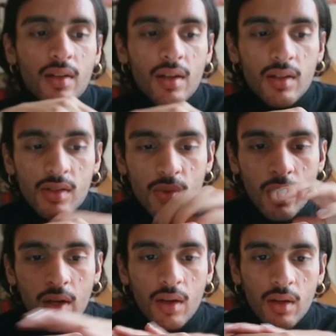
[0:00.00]
it is
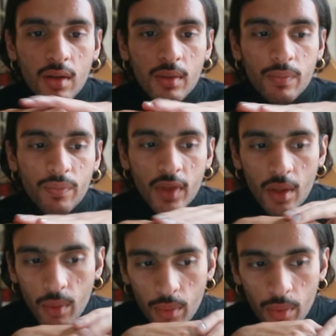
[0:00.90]
quite,
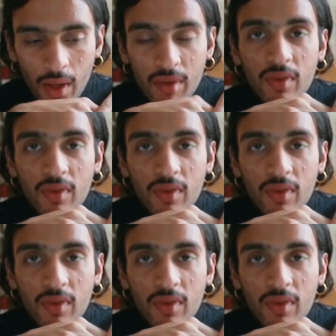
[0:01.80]
I